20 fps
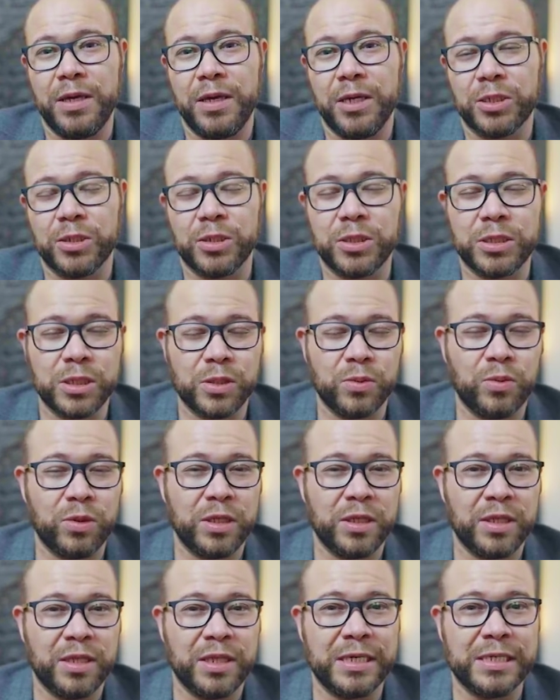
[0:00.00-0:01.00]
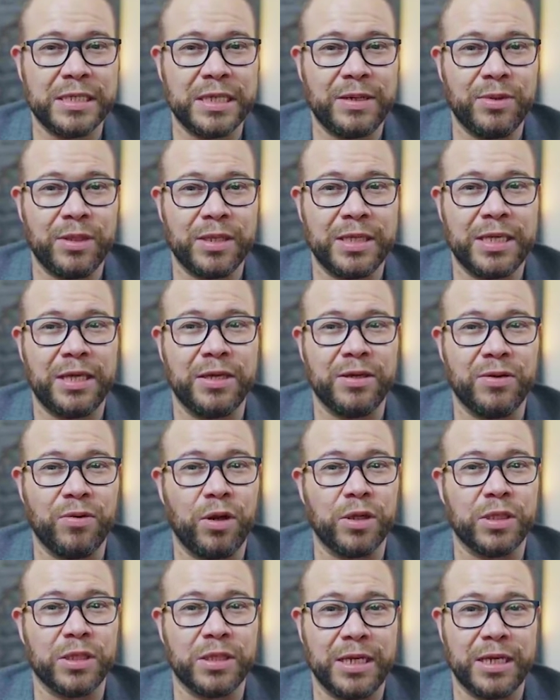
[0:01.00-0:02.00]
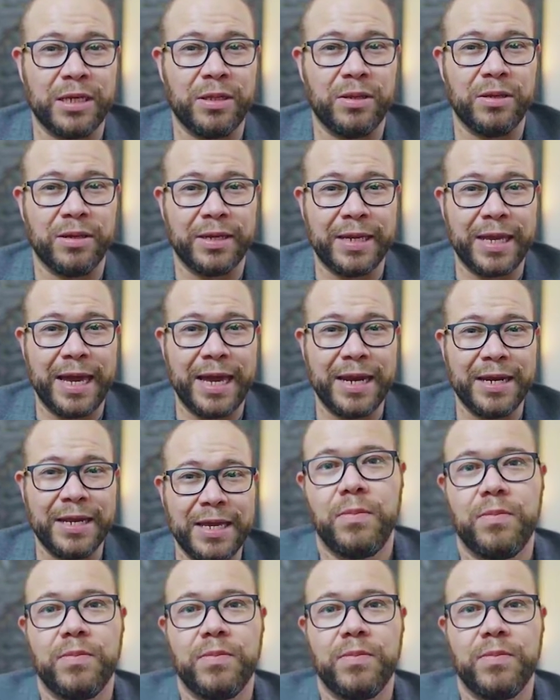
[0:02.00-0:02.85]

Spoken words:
So this is one of the things that I'm going to tell you all to take a look at.